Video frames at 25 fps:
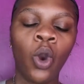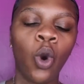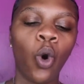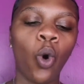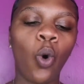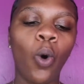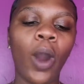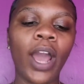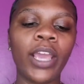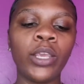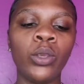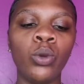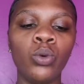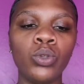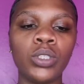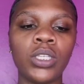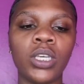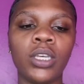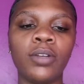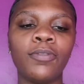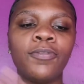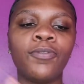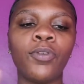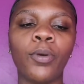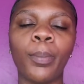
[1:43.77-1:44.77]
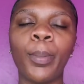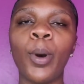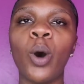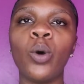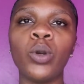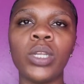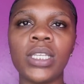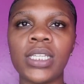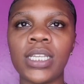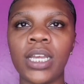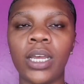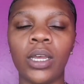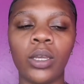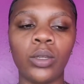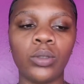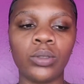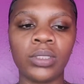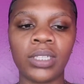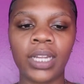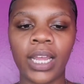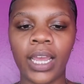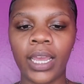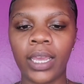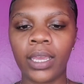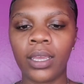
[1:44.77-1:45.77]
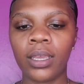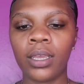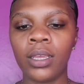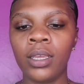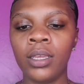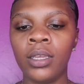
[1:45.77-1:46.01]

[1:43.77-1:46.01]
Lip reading: or I use it for ponytails, like